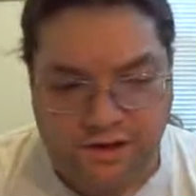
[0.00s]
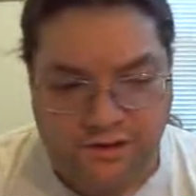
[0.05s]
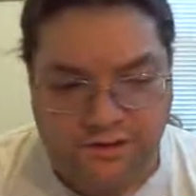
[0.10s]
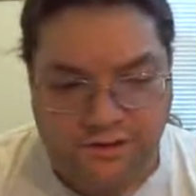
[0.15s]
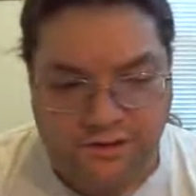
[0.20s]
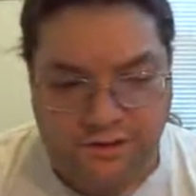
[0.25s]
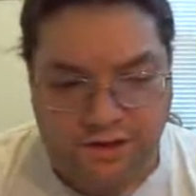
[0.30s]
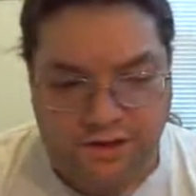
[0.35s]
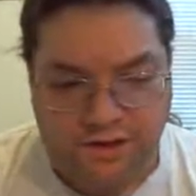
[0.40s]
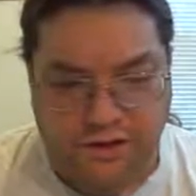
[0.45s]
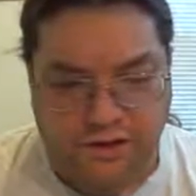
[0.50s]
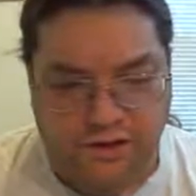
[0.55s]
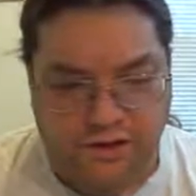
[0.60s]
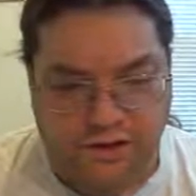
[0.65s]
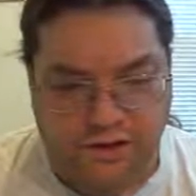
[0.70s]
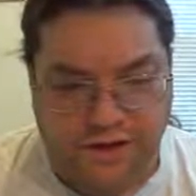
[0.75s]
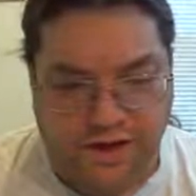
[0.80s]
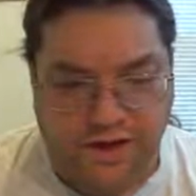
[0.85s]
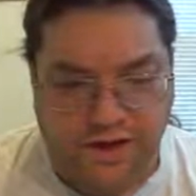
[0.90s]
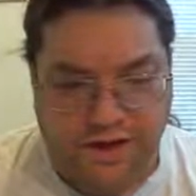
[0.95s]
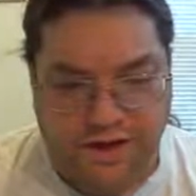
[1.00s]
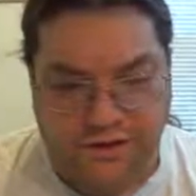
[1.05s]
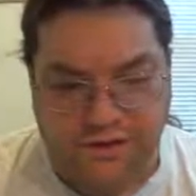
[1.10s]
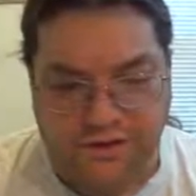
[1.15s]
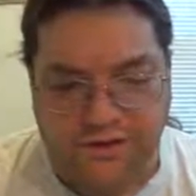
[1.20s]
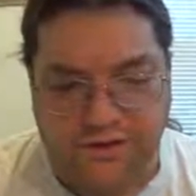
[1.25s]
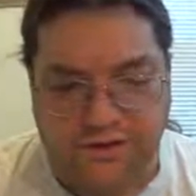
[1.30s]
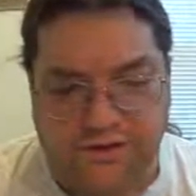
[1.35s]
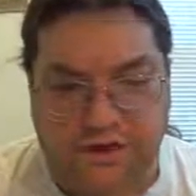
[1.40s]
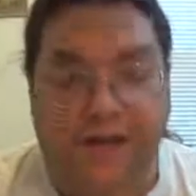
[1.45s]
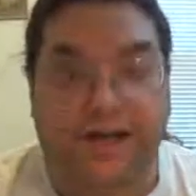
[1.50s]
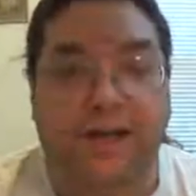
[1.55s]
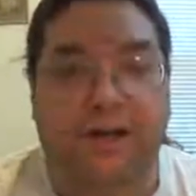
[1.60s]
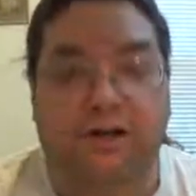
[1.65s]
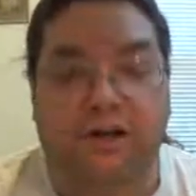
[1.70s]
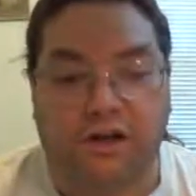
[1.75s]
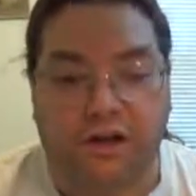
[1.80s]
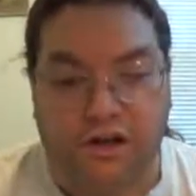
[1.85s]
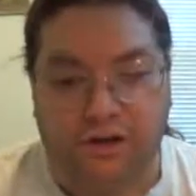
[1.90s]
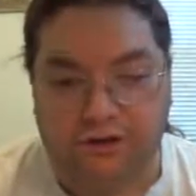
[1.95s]
The digital DAC, the digital
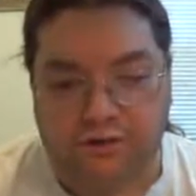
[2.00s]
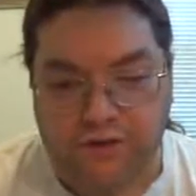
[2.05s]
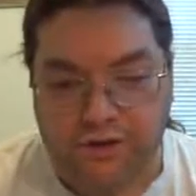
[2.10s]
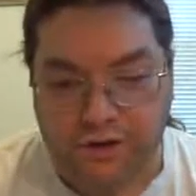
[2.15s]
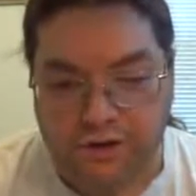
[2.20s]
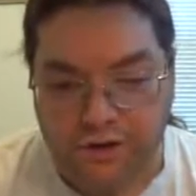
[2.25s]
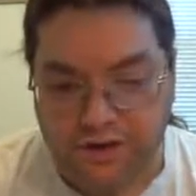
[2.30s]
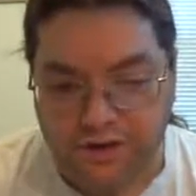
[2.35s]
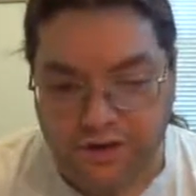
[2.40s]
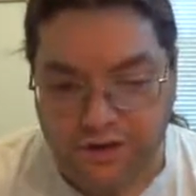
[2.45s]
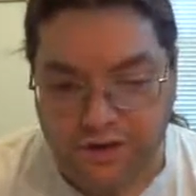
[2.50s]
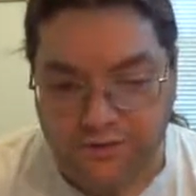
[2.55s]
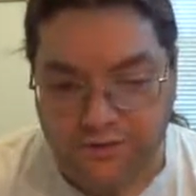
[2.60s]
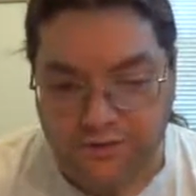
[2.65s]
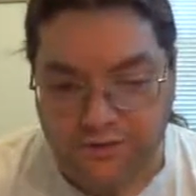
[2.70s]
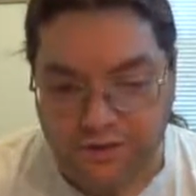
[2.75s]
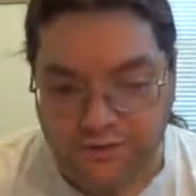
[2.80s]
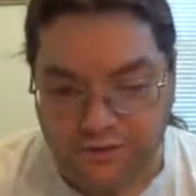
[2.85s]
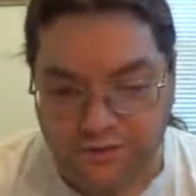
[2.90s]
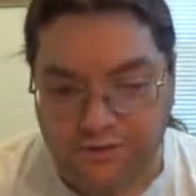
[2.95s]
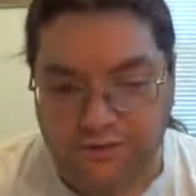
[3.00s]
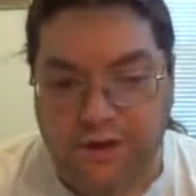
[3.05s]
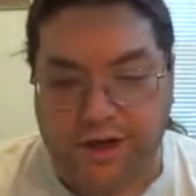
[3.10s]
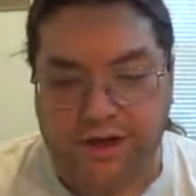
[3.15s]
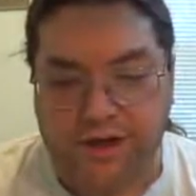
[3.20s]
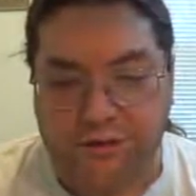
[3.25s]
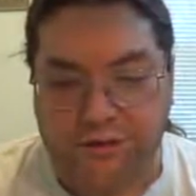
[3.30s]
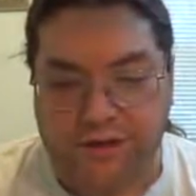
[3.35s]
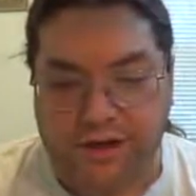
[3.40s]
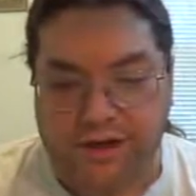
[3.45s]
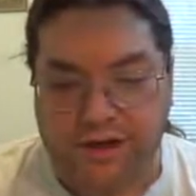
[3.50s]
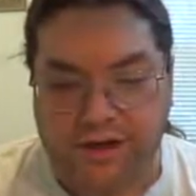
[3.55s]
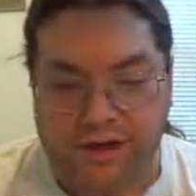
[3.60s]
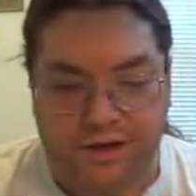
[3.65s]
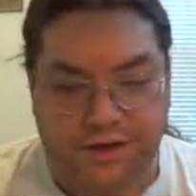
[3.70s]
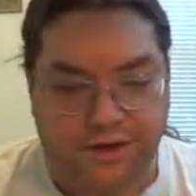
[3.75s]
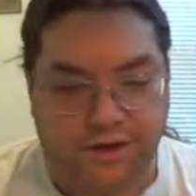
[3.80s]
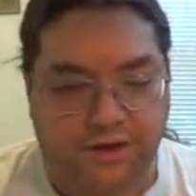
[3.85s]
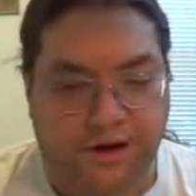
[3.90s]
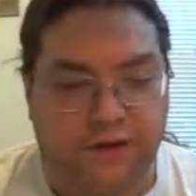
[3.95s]
analog converter chip is widely
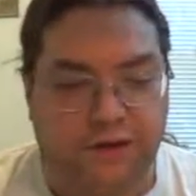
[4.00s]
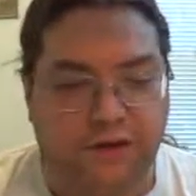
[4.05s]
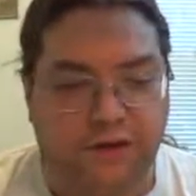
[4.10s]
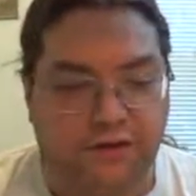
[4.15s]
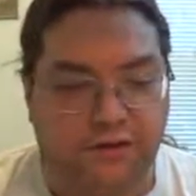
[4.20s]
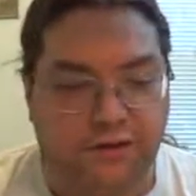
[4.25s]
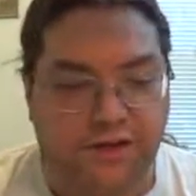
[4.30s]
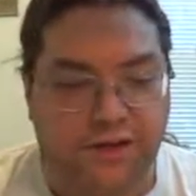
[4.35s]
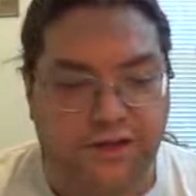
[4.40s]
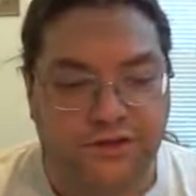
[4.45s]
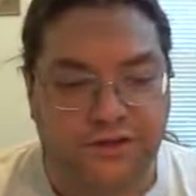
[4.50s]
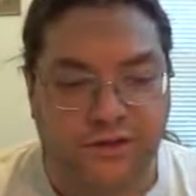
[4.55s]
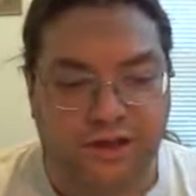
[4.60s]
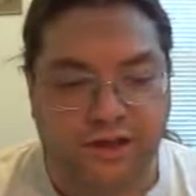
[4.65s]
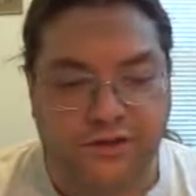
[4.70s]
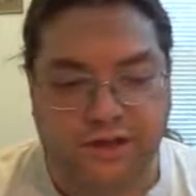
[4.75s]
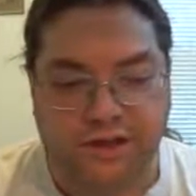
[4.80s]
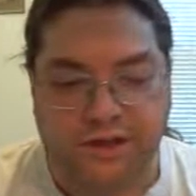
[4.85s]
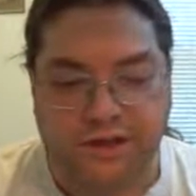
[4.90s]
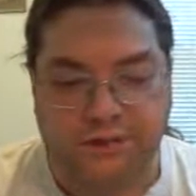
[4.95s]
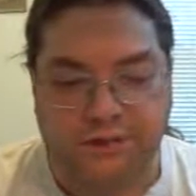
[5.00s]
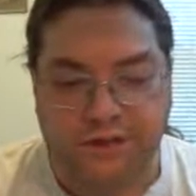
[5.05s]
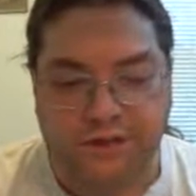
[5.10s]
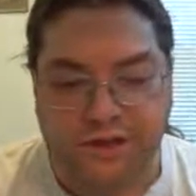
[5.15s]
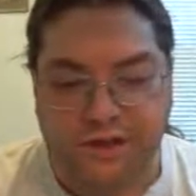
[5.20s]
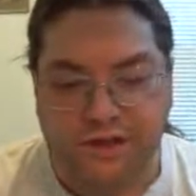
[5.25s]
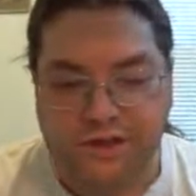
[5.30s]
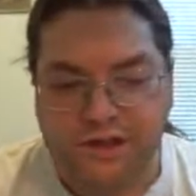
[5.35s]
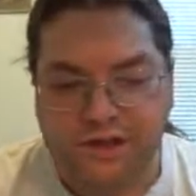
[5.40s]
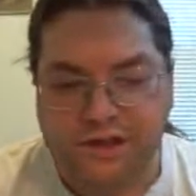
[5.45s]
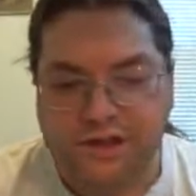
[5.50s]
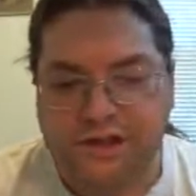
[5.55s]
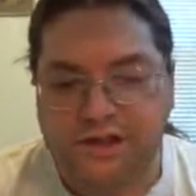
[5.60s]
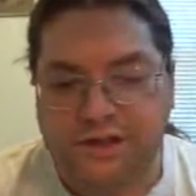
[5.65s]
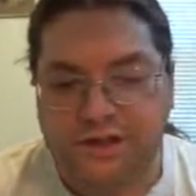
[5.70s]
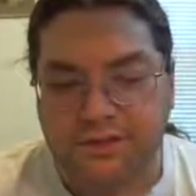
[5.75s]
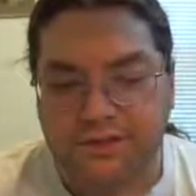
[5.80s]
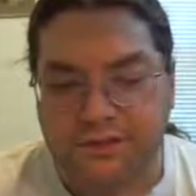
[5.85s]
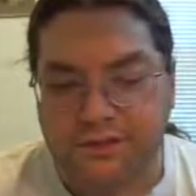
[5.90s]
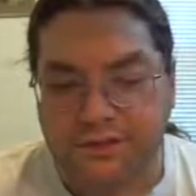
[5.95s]
recognized in the audio and engineering community
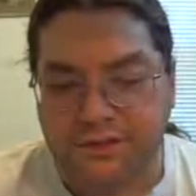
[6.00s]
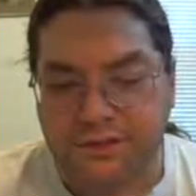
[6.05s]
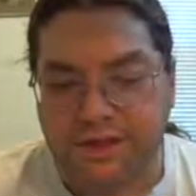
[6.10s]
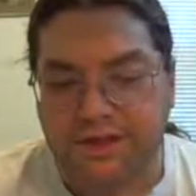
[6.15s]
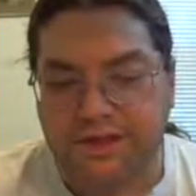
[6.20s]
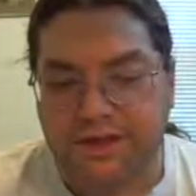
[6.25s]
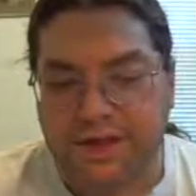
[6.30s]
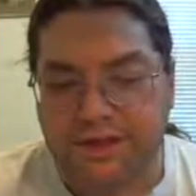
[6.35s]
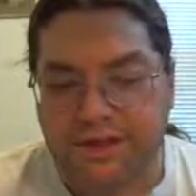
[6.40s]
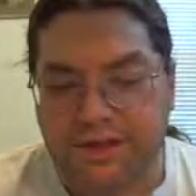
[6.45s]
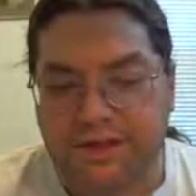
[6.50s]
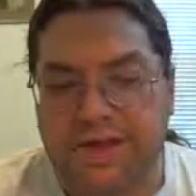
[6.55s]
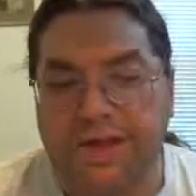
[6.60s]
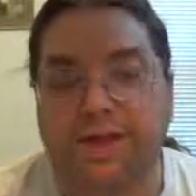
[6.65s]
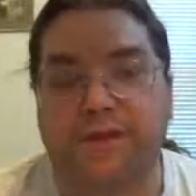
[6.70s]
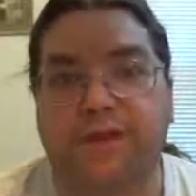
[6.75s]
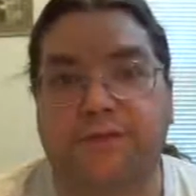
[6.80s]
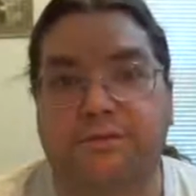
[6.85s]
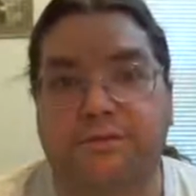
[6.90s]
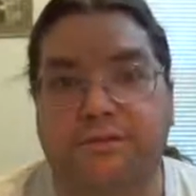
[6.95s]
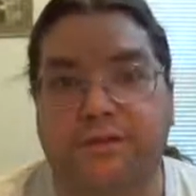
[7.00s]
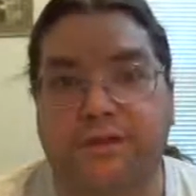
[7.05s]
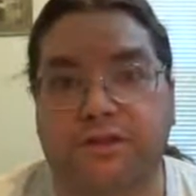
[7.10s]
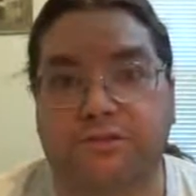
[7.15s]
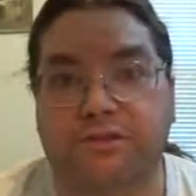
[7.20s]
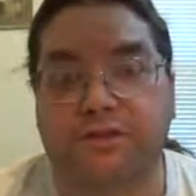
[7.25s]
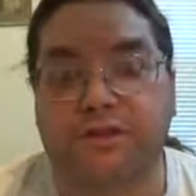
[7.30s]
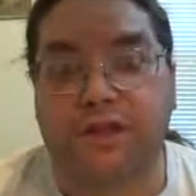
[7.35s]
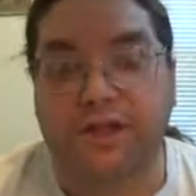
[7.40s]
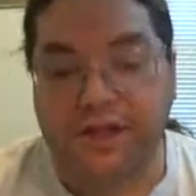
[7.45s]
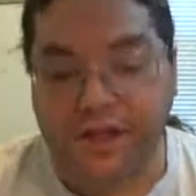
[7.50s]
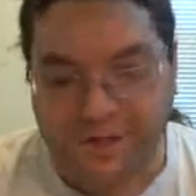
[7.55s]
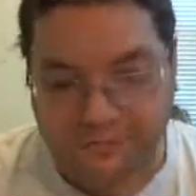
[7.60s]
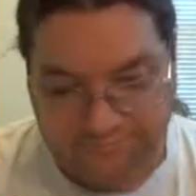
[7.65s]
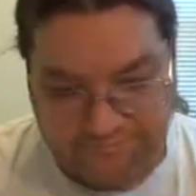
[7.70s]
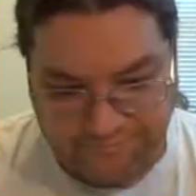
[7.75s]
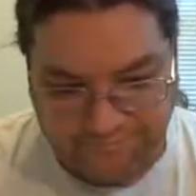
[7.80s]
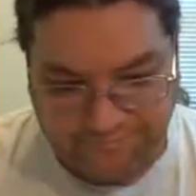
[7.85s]
as one of the best sounding DAC chips available today.